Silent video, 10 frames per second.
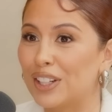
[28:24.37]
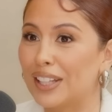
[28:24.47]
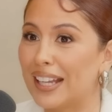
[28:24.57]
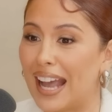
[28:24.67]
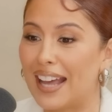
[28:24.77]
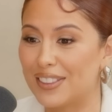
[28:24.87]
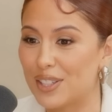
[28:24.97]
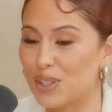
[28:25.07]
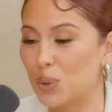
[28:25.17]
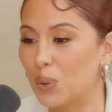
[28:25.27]
like at the
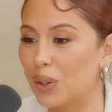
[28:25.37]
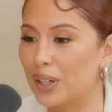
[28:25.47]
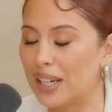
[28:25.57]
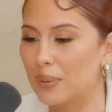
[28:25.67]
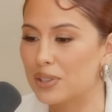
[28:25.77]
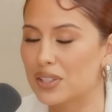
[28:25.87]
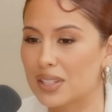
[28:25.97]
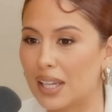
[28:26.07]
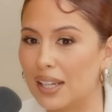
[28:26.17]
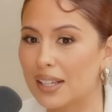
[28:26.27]
store, and I was just
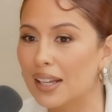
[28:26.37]
like,